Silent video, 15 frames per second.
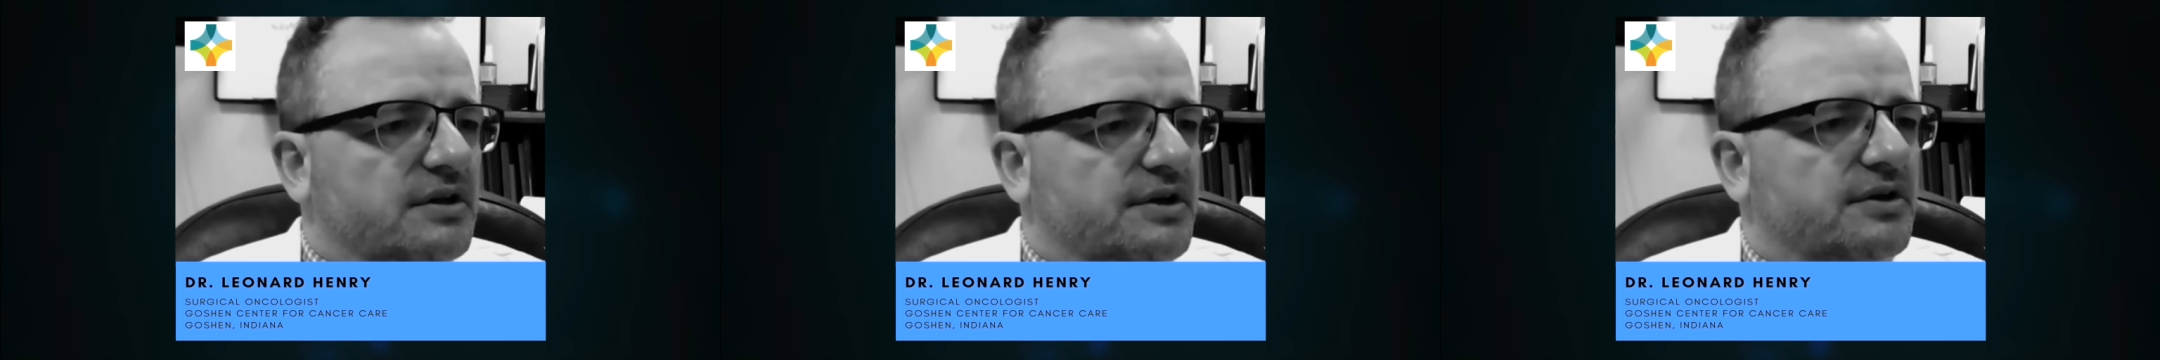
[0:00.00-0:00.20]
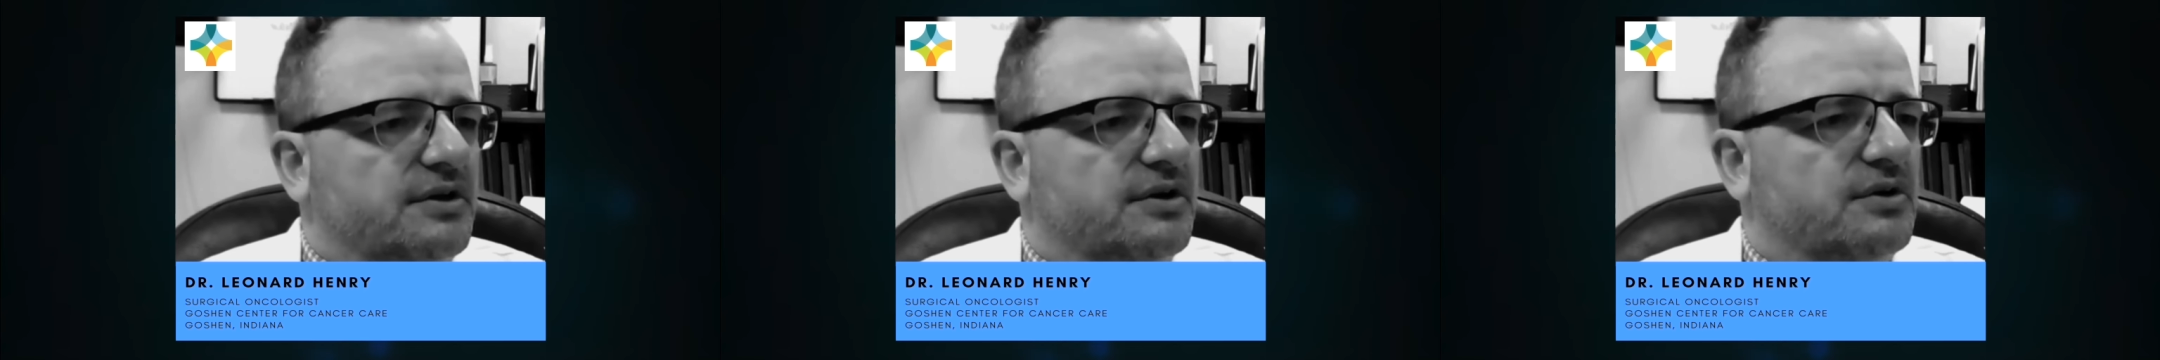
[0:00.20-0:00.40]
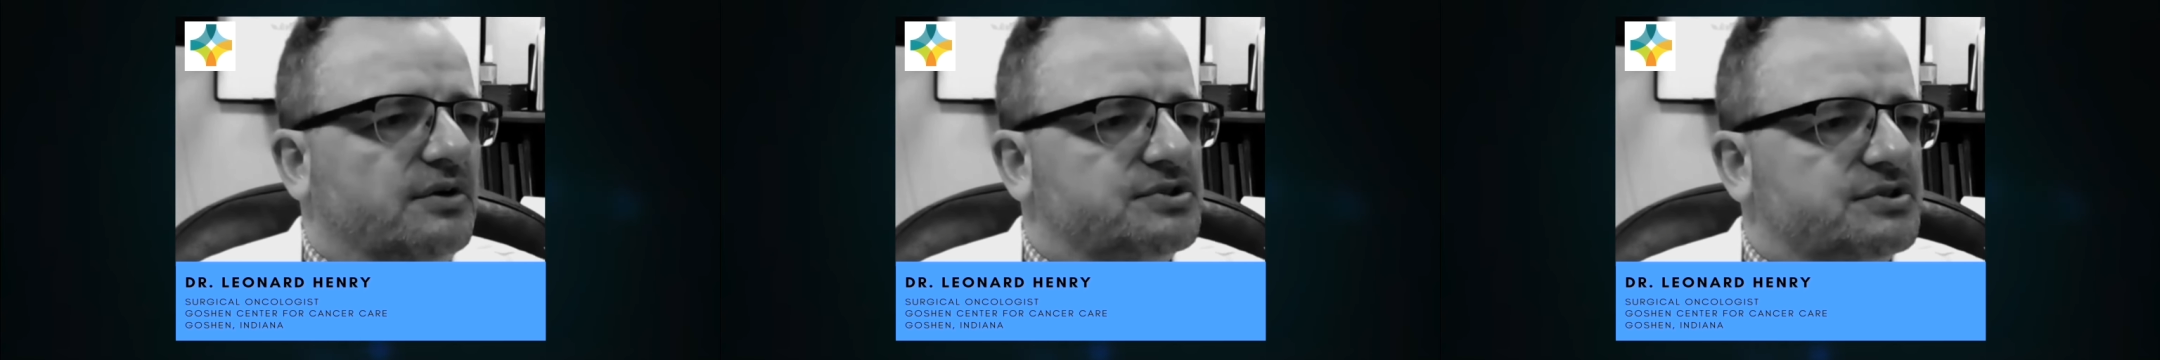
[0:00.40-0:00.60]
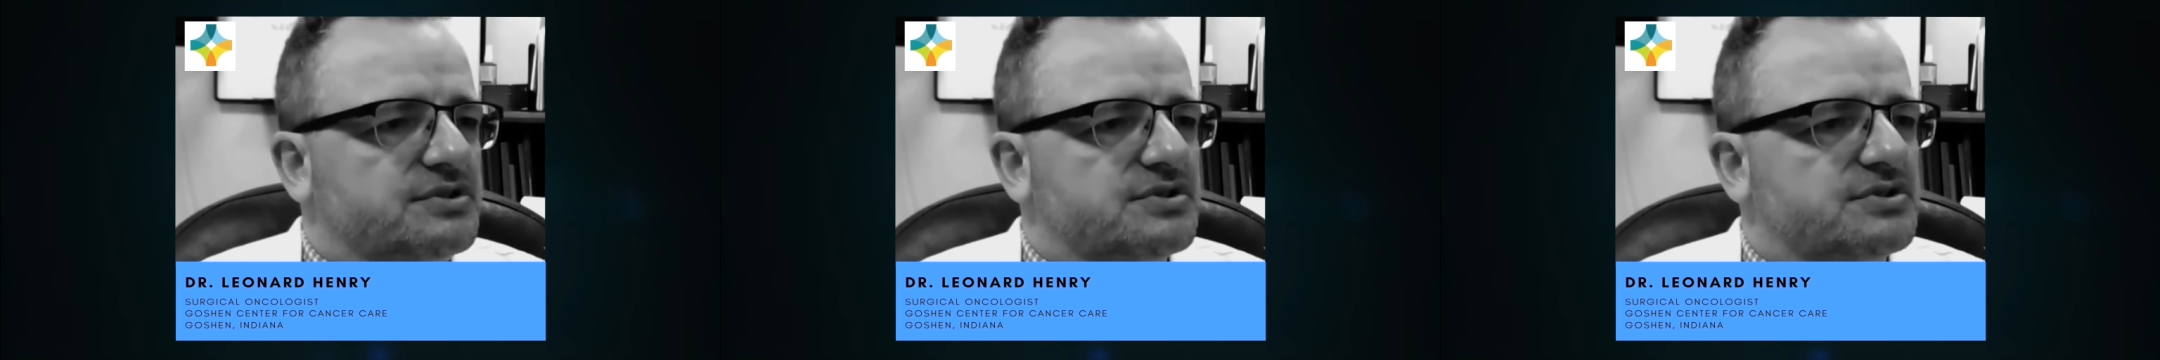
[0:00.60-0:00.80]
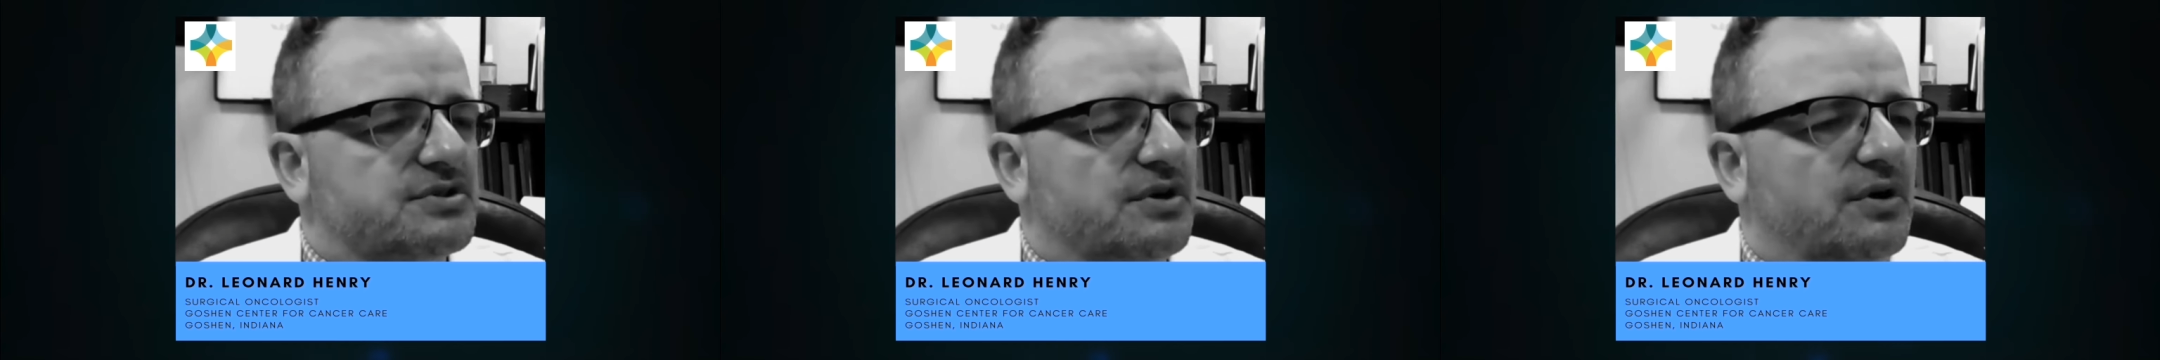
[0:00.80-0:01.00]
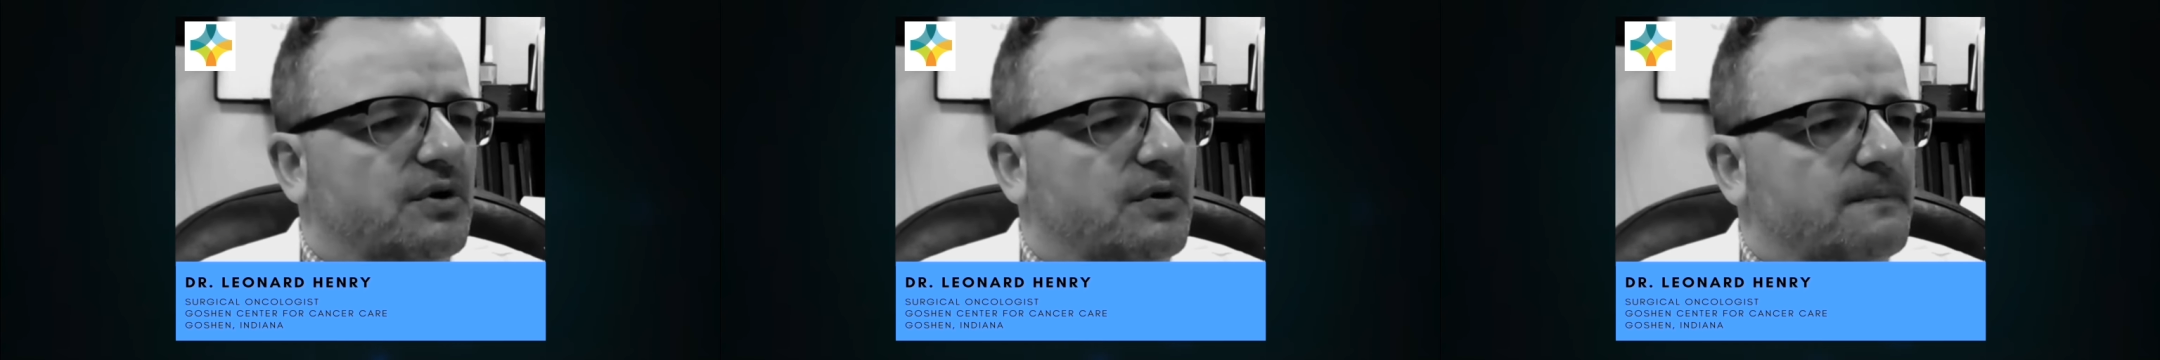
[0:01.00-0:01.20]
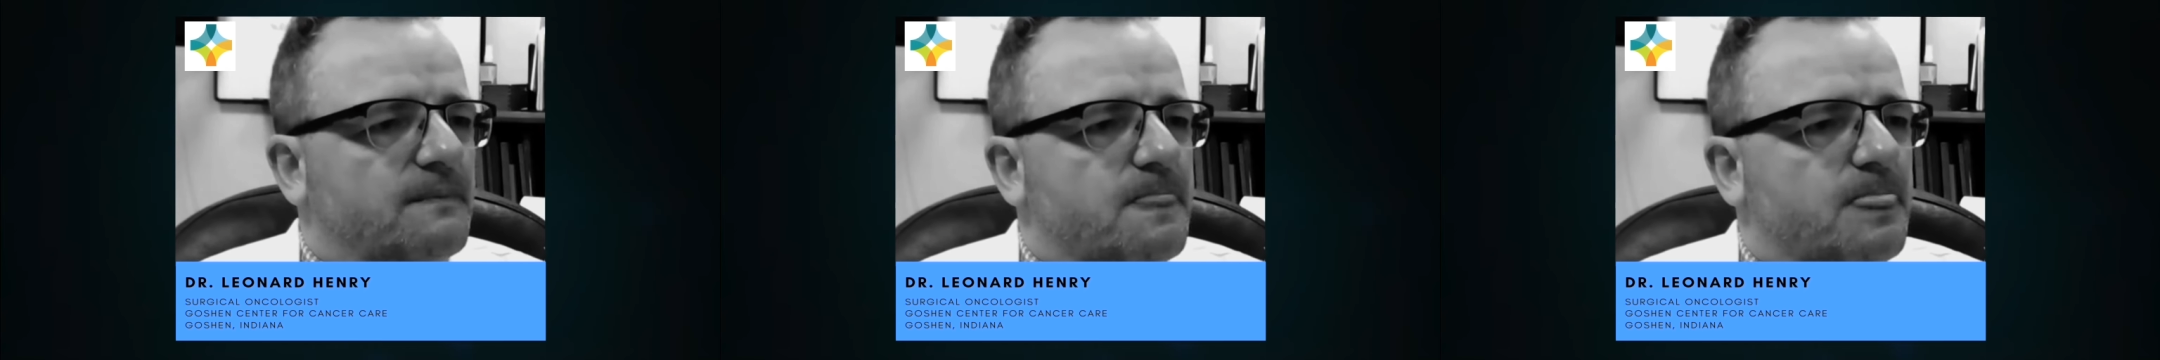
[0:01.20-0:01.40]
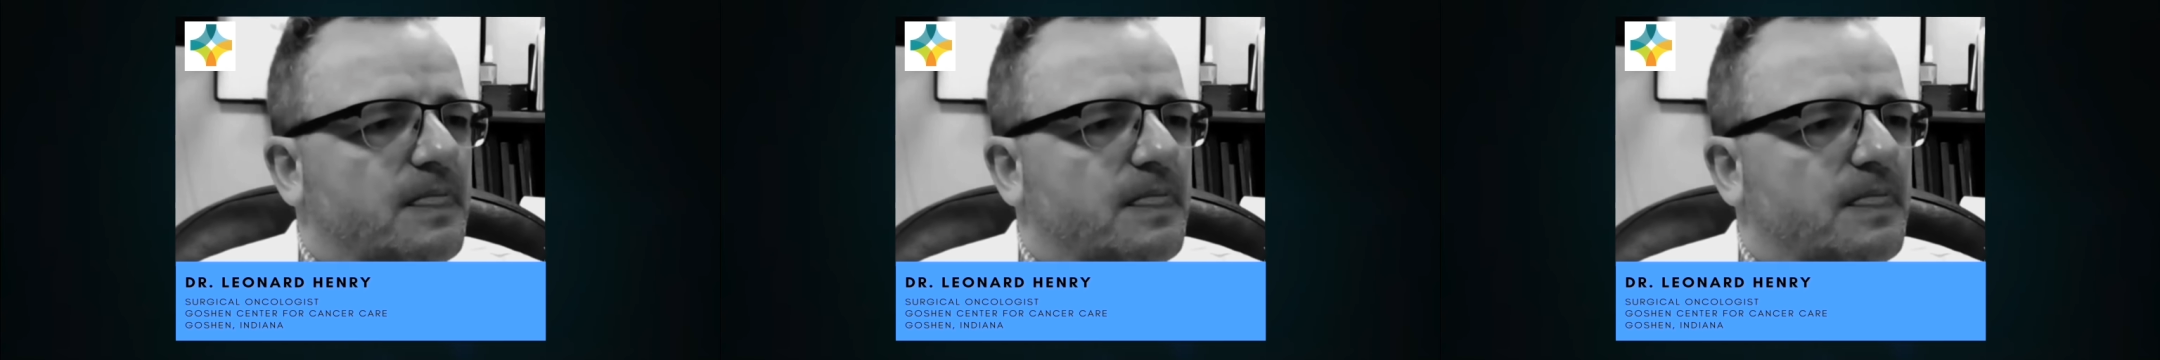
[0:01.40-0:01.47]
in Goshen. So